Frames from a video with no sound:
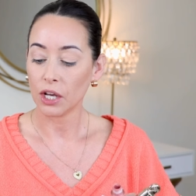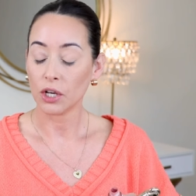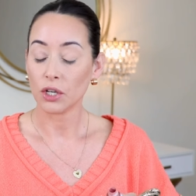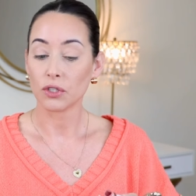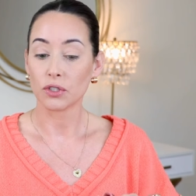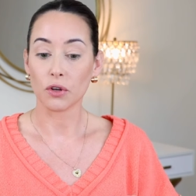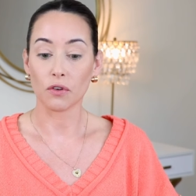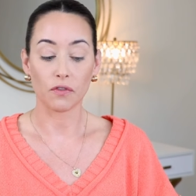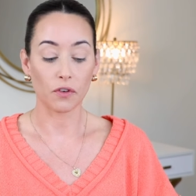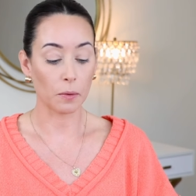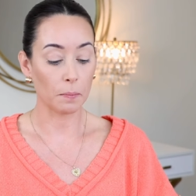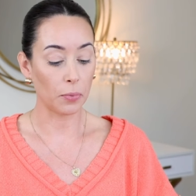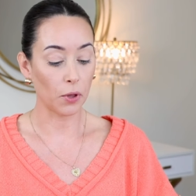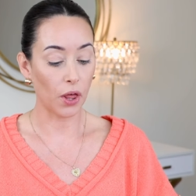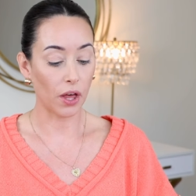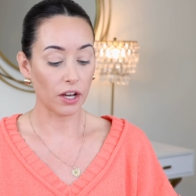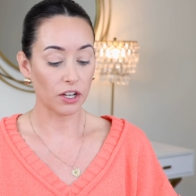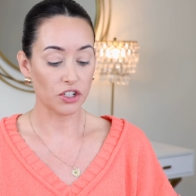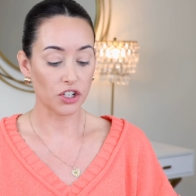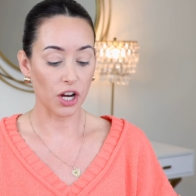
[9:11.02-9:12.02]
So for
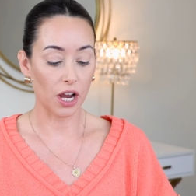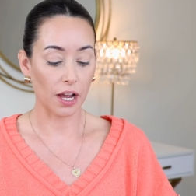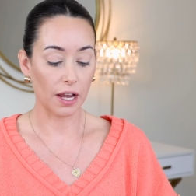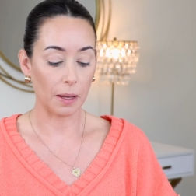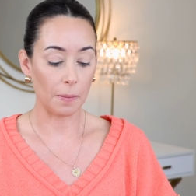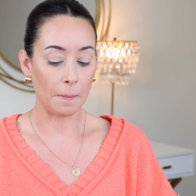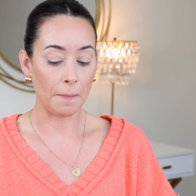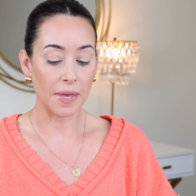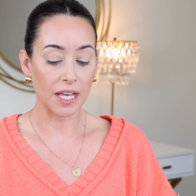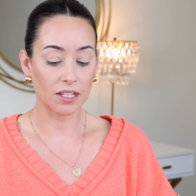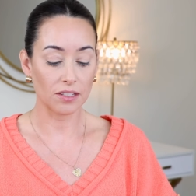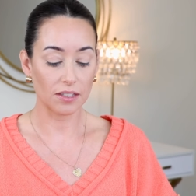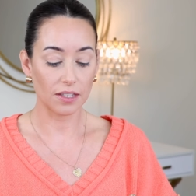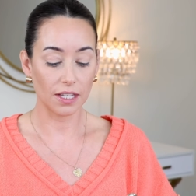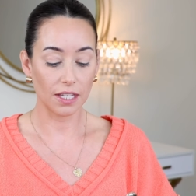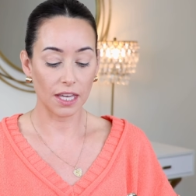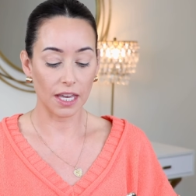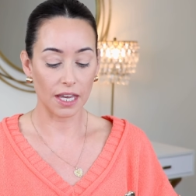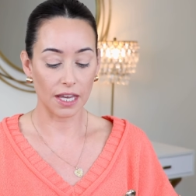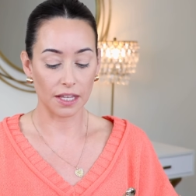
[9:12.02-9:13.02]
blush, I am
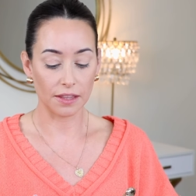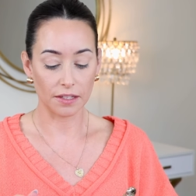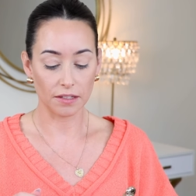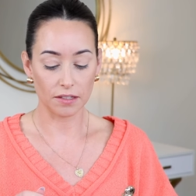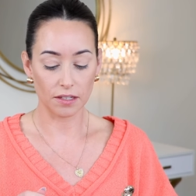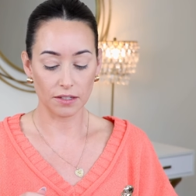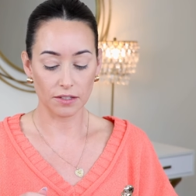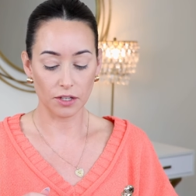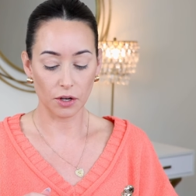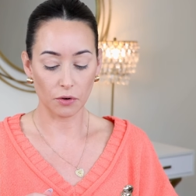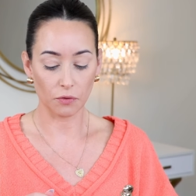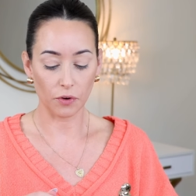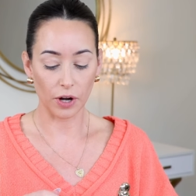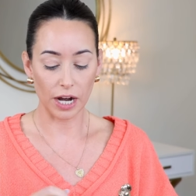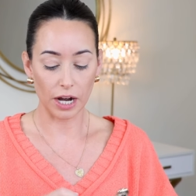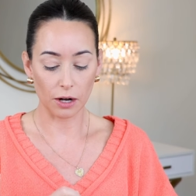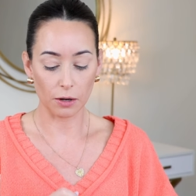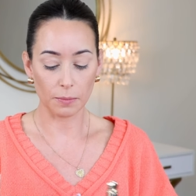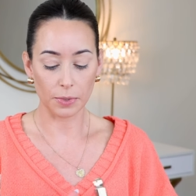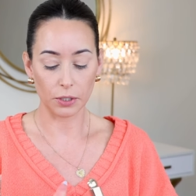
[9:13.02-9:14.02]
mixing in, this is the
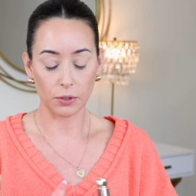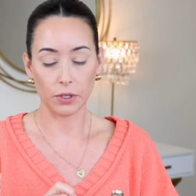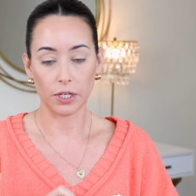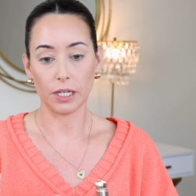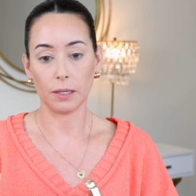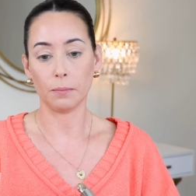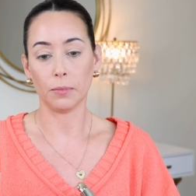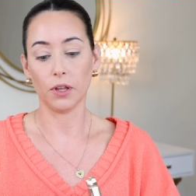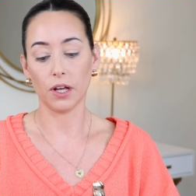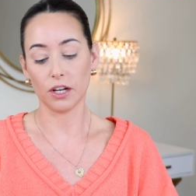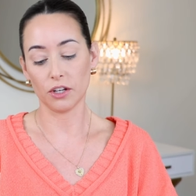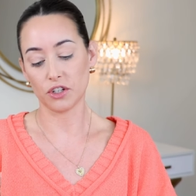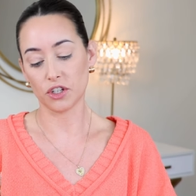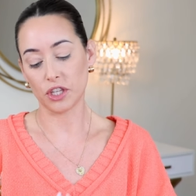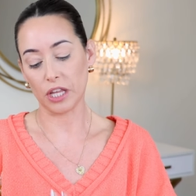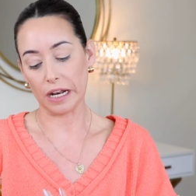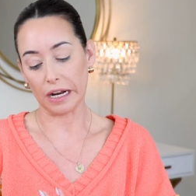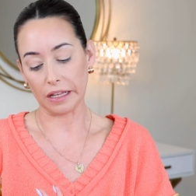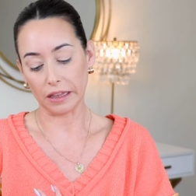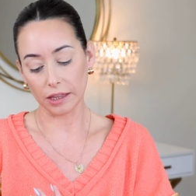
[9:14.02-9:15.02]
Rare Beauty blush
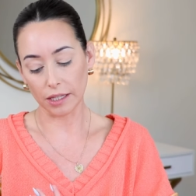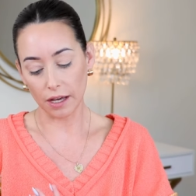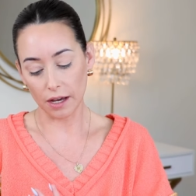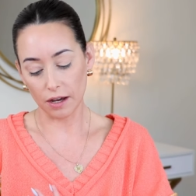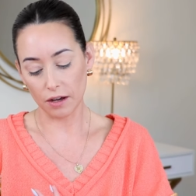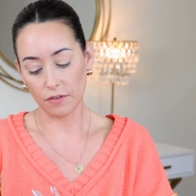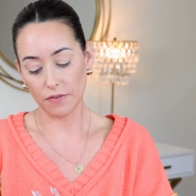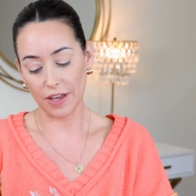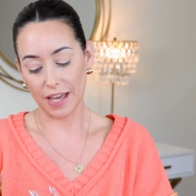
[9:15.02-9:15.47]
that I love,